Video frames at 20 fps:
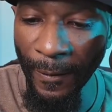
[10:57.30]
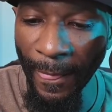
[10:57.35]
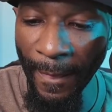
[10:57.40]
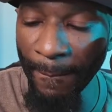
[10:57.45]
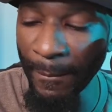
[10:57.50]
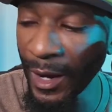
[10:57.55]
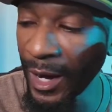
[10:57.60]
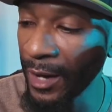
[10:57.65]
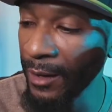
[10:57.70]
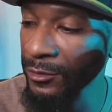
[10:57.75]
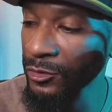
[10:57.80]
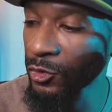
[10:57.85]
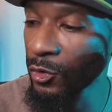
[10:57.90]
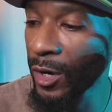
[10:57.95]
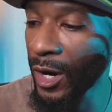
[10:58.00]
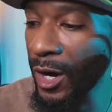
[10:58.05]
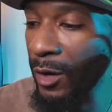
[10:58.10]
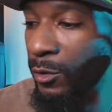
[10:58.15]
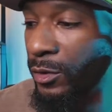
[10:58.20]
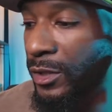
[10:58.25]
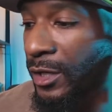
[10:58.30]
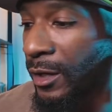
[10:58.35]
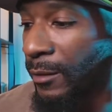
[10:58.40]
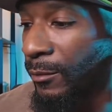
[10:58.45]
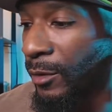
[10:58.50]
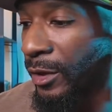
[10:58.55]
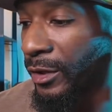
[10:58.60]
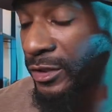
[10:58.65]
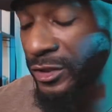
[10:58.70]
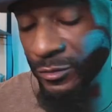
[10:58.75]
Bomb Squad, what up,
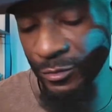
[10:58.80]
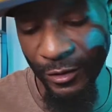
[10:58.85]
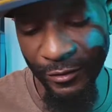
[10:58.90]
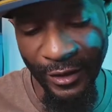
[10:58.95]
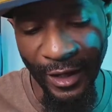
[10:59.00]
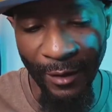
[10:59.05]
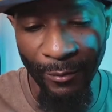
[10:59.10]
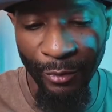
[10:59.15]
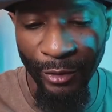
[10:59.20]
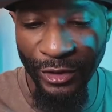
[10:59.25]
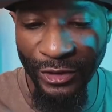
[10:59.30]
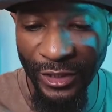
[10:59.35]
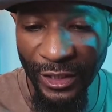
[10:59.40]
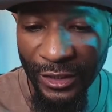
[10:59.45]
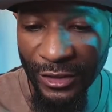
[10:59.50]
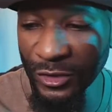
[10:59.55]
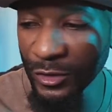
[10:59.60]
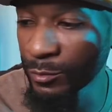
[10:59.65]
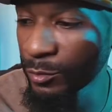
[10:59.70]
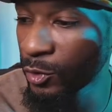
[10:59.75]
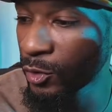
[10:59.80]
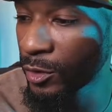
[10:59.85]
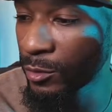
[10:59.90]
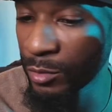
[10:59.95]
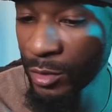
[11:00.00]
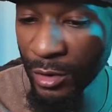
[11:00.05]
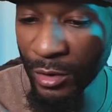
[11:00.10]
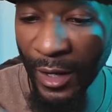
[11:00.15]
Marcus Smith? I appreciate the support, bro.